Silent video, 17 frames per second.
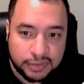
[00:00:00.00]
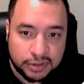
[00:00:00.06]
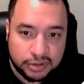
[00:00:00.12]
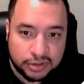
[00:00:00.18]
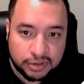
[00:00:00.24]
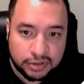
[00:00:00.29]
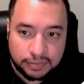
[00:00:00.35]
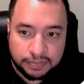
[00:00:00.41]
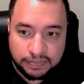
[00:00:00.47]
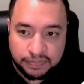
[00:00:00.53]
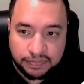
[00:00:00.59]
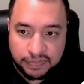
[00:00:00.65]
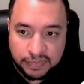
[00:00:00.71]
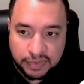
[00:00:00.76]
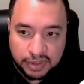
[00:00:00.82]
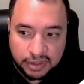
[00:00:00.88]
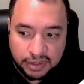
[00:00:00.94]
So
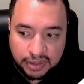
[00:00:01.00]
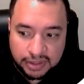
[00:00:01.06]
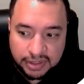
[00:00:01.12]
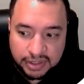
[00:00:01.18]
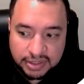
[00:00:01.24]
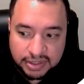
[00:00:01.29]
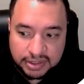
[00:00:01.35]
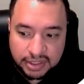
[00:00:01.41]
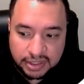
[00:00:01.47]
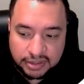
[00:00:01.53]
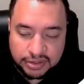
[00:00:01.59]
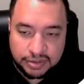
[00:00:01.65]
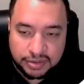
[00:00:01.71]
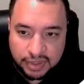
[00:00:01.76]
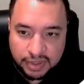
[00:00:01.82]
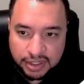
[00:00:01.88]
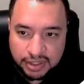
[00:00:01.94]
in this
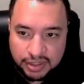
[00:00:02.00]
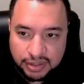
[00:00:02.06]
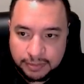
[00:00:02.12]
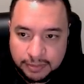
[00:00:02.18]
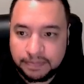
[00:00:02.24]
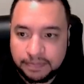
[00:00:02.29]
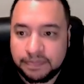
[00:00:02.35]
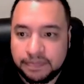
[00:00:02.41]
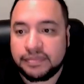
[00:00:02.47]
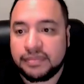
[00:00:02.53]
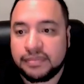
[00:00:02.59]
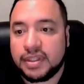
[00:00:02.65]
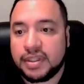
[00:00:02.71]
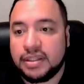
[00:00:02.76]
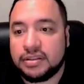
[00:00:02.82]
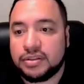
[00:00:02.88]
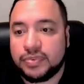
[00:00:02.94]
section right here
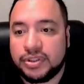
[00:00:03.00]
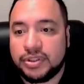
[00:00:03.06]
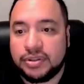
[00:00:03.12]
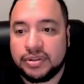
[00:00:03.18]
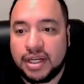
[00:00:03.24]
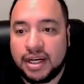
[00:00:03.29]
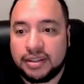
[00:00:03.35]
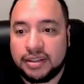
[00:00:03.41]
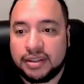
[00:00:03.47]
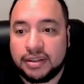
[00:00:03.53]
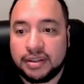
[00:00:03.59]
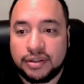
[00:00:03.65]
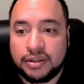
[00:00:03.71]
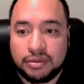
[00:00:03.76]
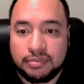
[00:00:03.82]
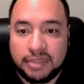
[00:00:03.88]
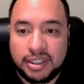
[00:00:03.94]
is where you add
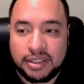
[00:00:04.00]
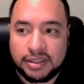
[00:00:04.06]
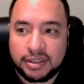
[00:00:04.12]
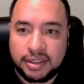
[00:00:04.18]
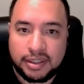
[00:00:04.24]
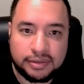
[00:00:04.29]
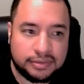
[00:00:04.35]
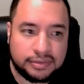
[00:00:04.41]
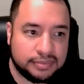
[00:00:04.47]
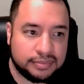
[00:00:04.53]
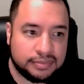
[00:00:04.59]
your mail account.